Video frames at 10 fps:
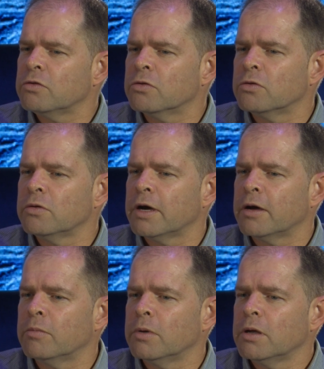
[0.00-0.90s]
You
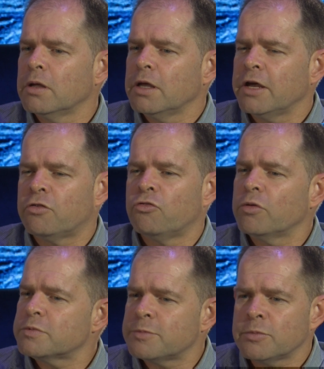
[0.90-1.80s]
know, it
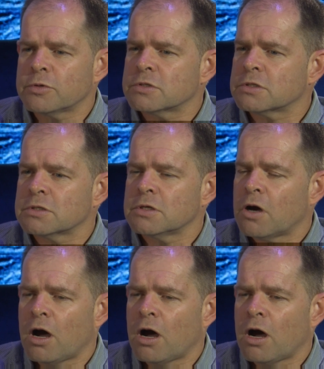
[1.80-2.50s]
rips people's